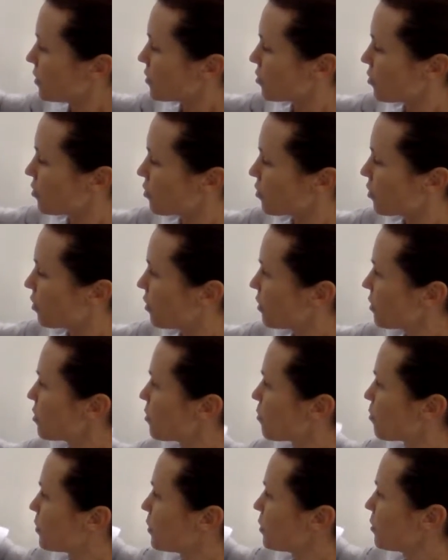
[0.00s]
So you're going to
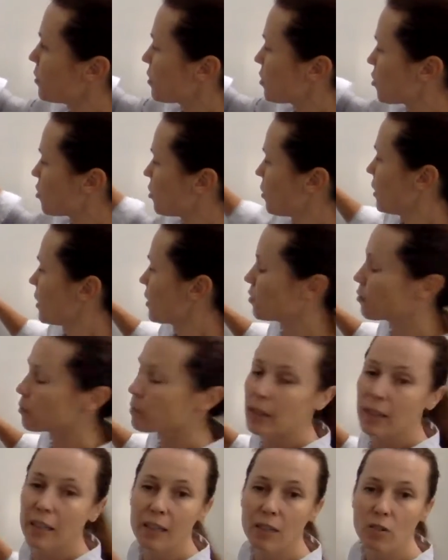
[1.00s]
build this triangle by
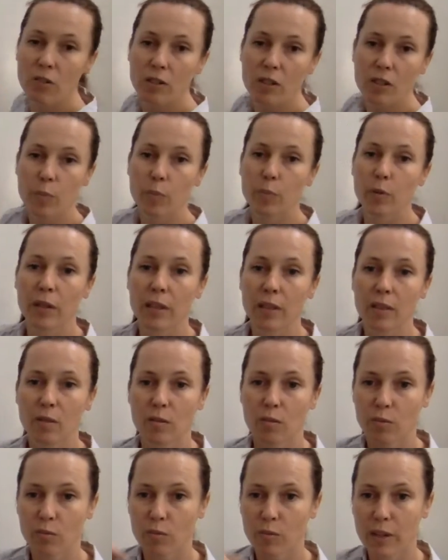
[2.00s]
literally just putting
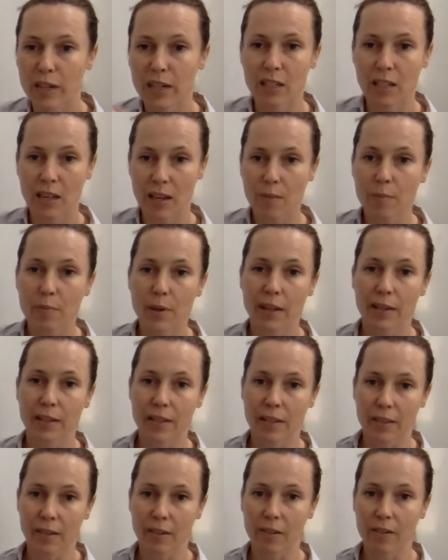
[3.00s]
3 tent pegs
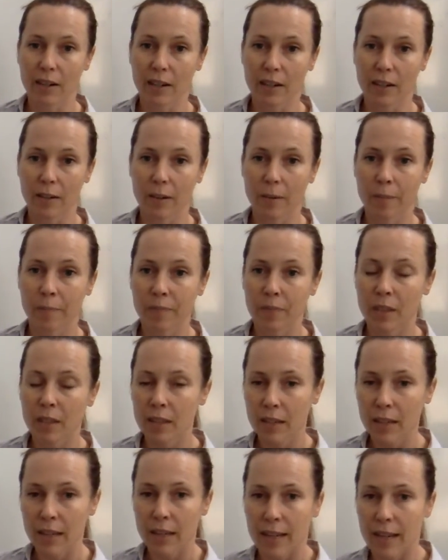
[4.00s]
in the ground.
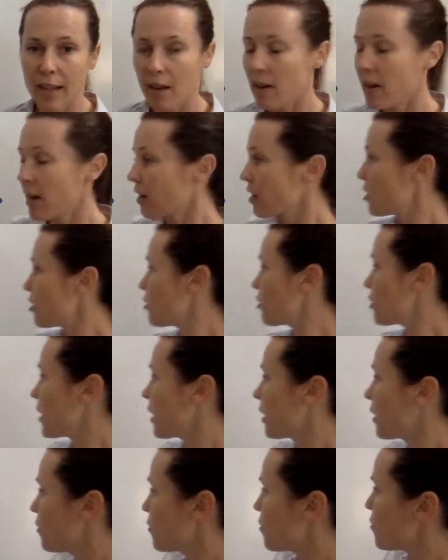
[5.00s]
Now how can you
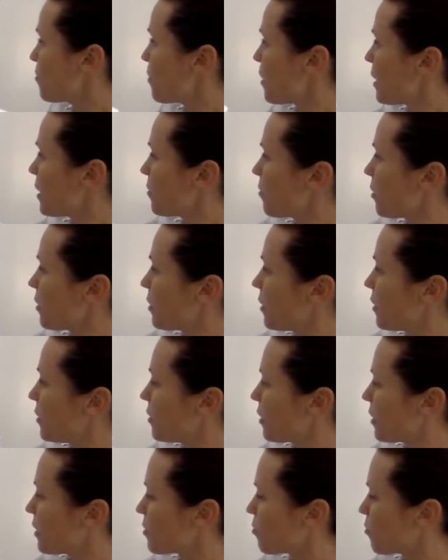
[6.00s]
tell if you've made a
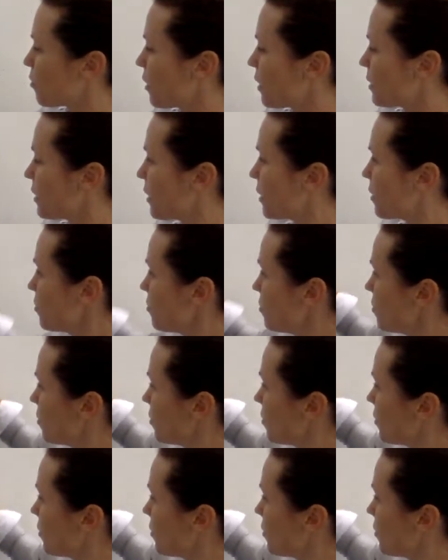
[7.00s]
nice right angle?